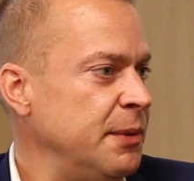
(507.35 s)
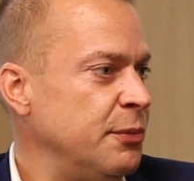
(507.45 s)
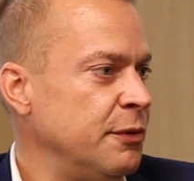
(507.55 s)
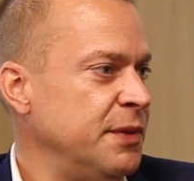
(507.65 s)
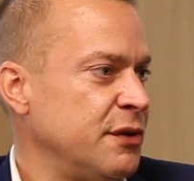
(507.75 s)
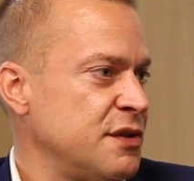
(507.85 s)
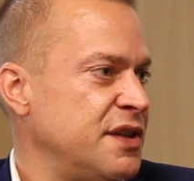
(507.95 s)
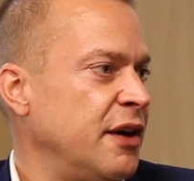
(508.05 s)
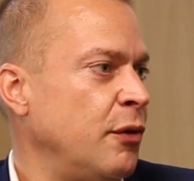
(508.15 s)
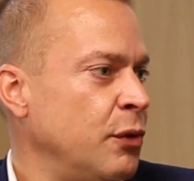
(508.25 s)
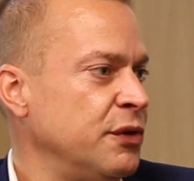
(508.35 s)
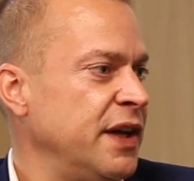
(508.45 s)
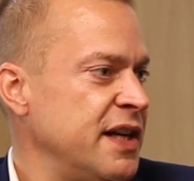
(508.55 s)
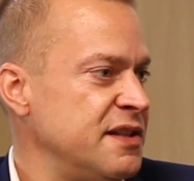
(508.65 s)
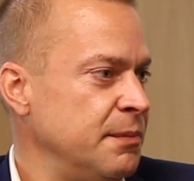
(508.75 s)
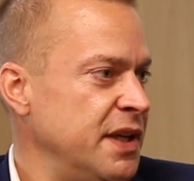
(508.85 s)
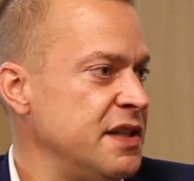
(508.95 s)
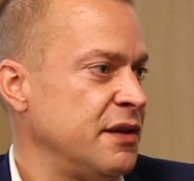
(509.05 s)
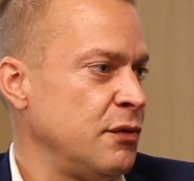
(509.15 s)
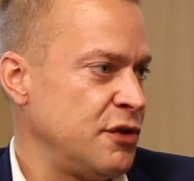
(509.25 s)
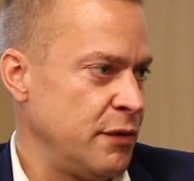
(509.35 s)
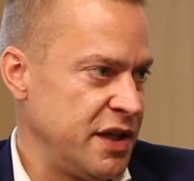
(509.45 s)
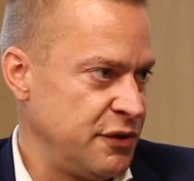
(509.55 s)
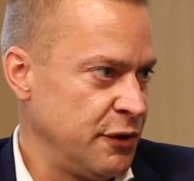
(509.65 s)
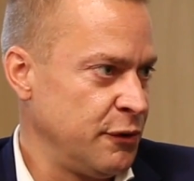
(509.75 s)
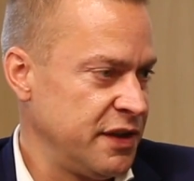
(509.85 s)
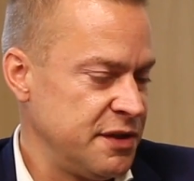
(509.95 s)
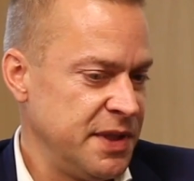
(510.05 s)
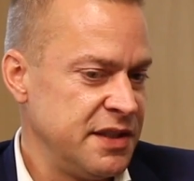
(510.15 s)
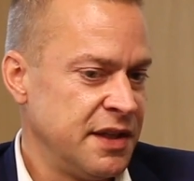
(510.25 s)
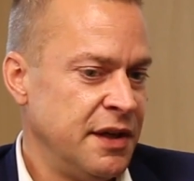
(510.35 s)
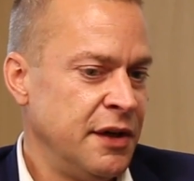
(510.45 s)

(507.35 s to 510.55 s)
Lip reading: people because they are all the SMEs and also external SMEs,